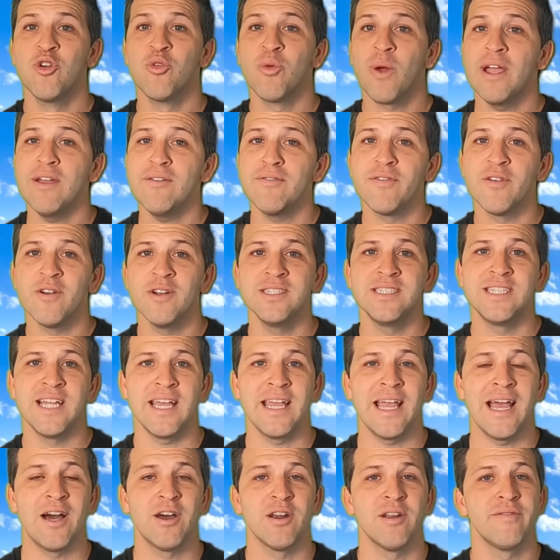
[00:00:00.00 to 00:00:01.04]
Great for a
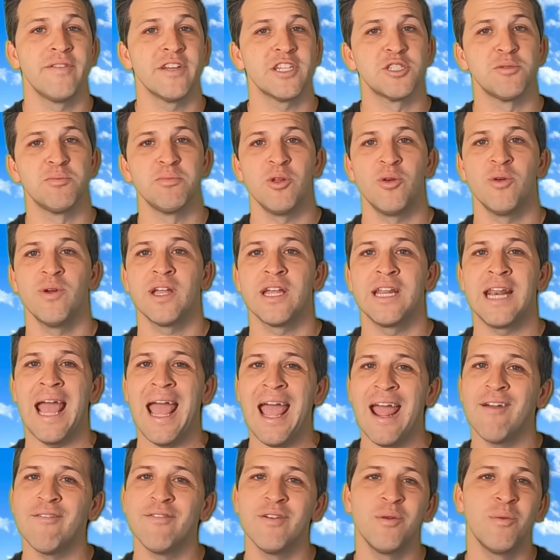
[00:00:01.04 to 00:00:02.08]
day out of exploring and
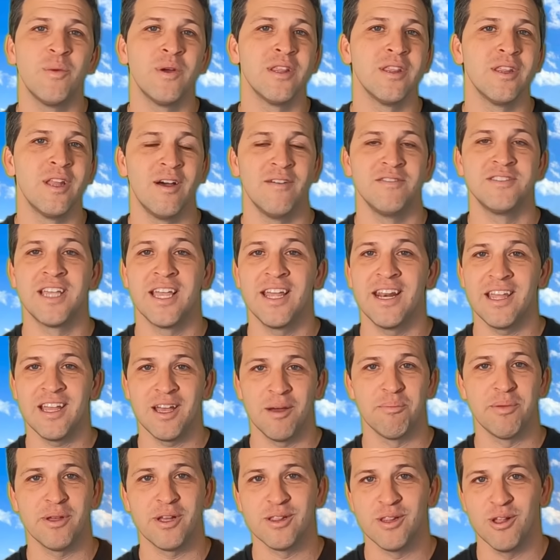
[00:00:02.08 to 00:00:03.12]
everyone loves getting
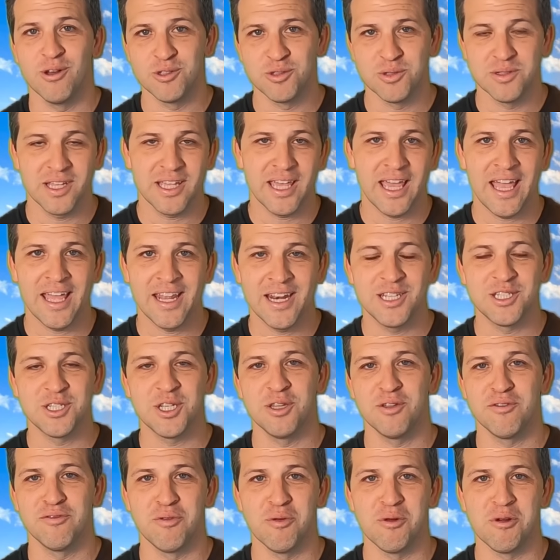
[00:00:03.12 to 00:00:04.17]
up and close with the cannons
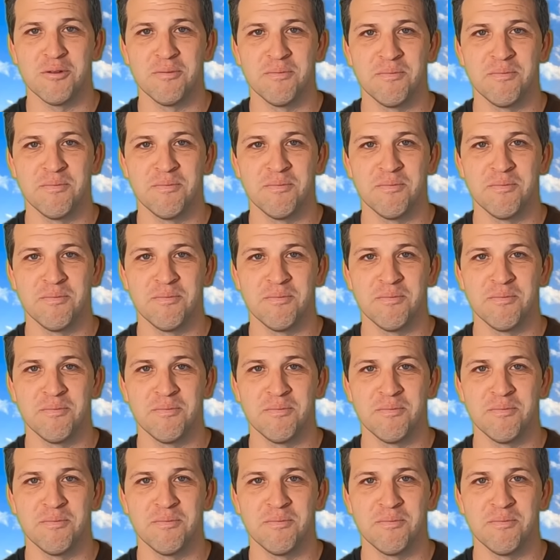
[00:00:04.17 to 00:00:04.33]
on the fort.